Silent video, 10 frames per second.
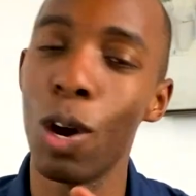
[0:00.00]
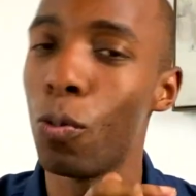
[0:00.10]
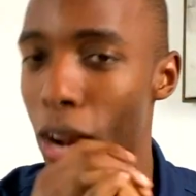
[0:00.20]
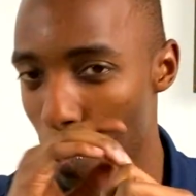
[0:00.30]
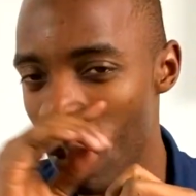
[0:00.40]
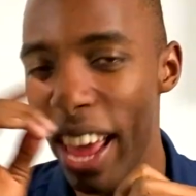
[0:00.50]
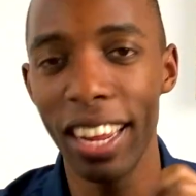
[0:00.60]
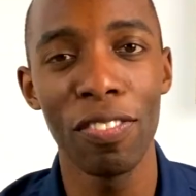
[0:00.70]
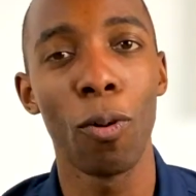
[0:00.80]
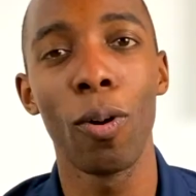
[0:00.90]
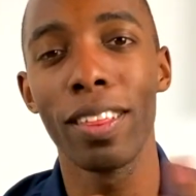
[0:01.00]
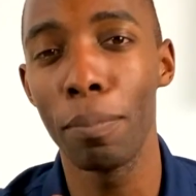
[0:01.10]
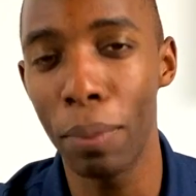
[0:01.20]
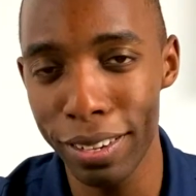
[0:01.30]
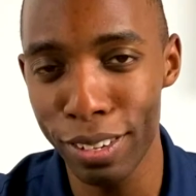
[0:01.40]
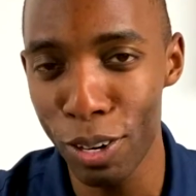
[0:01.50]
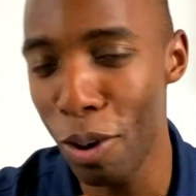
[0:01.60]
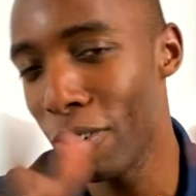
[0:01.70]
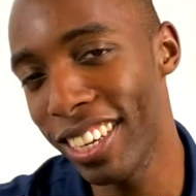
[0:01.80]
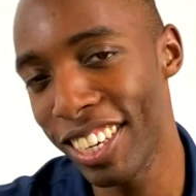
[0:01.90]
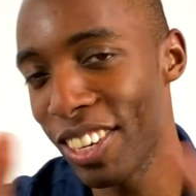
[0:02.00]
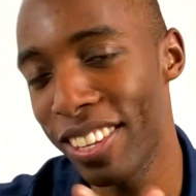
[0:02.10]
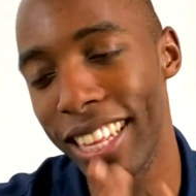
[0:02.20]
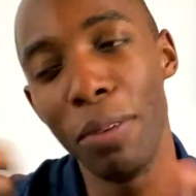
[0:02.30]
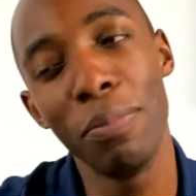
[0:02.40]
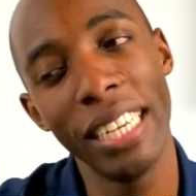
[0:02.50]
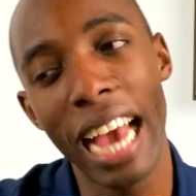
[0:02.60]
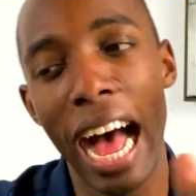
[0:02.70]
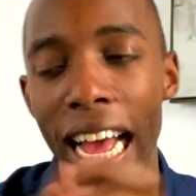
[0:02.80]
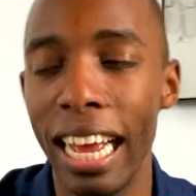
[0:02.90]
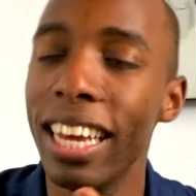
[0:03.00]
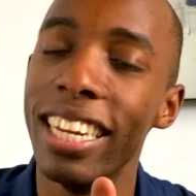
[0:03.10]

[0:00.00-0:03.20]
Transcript: we are ready for the buzzer or really just the MTI